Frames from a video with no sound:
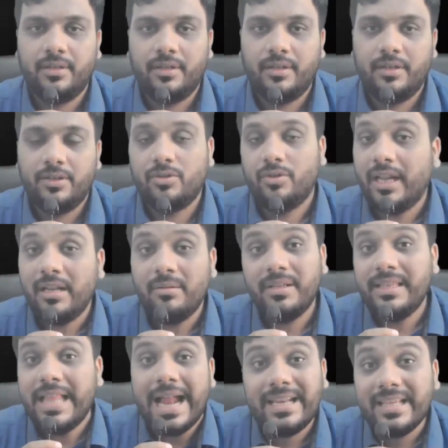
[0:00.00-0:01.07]
So tell me,
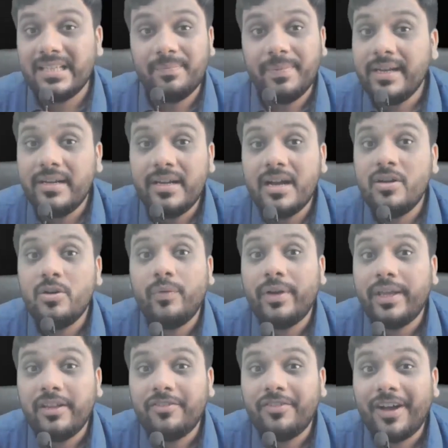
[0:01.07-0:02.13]
that is being done to
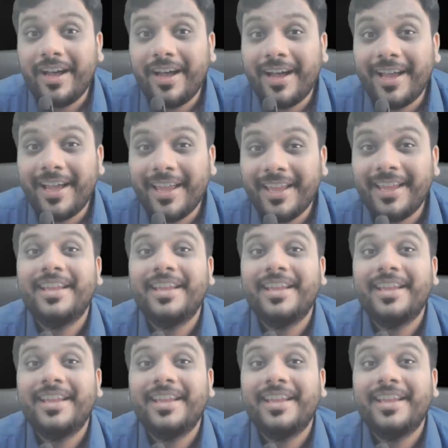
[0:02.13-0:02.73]
verify